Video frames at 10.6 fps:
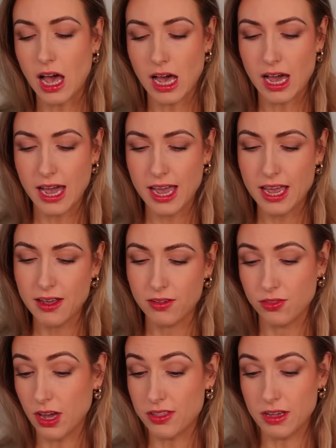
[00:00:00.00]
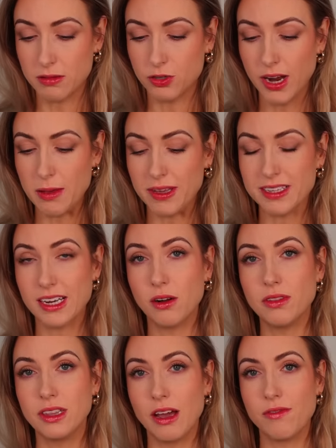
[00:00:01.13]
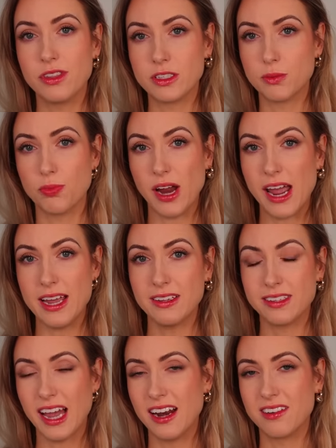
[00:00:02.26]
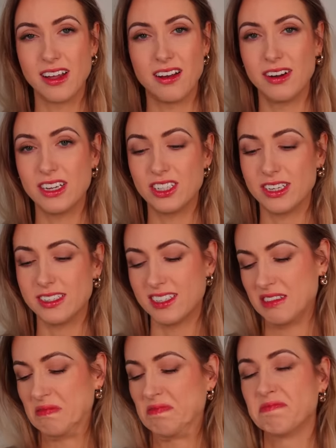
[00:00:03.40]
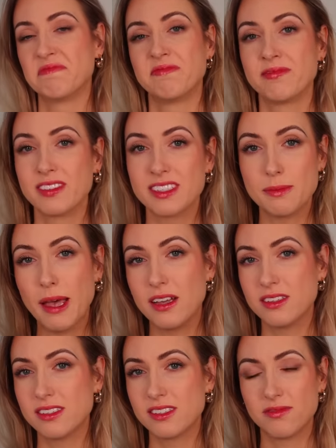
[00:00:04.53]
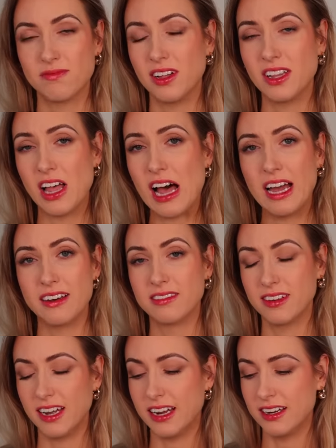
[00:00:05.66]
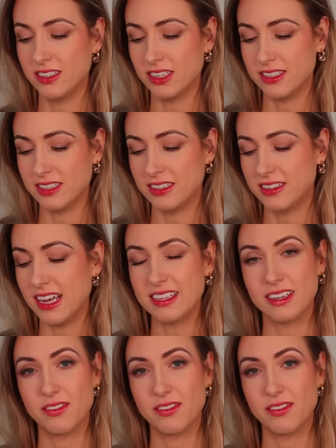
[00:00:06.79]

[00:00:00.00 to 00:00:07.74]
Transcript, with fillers: I thought that was great because I don't love the sprays. I don't know, it just smells a lot and it just gets